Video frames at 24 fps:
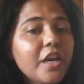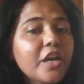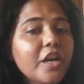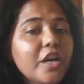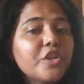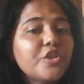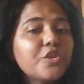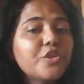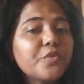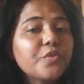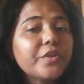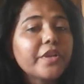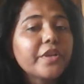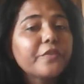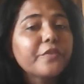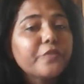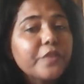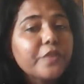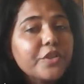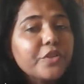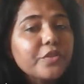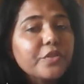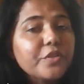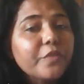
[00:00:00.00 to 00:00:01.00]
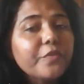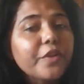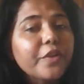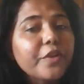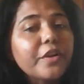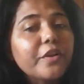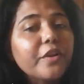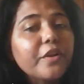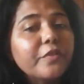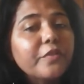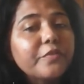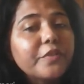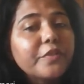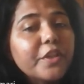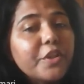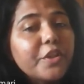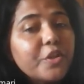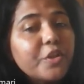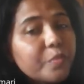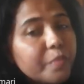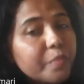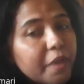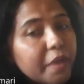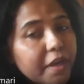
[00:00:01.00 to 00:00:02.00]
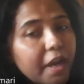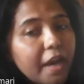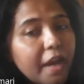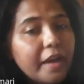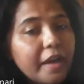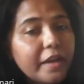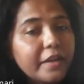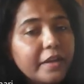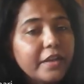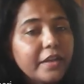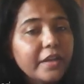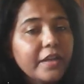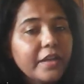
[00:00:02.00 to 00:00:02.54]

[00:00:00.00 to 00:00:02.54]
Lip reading: to refer to the work of the human hand.